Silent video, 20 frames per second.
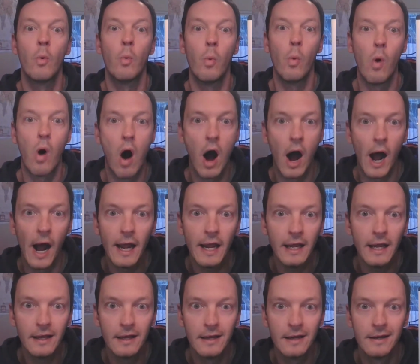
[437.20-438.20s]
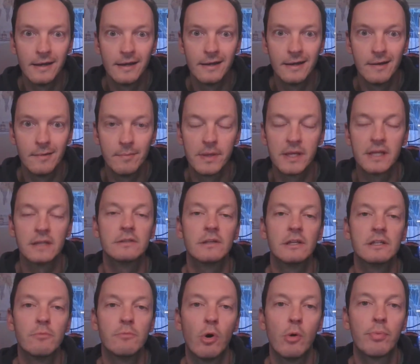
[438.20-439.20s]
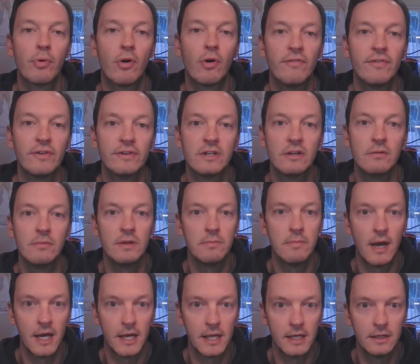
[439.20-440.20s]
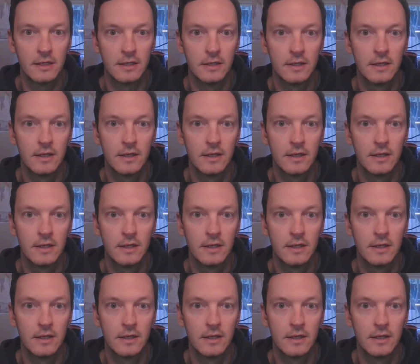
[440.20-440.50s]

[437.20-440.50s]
Why? Because there's more profit to be made.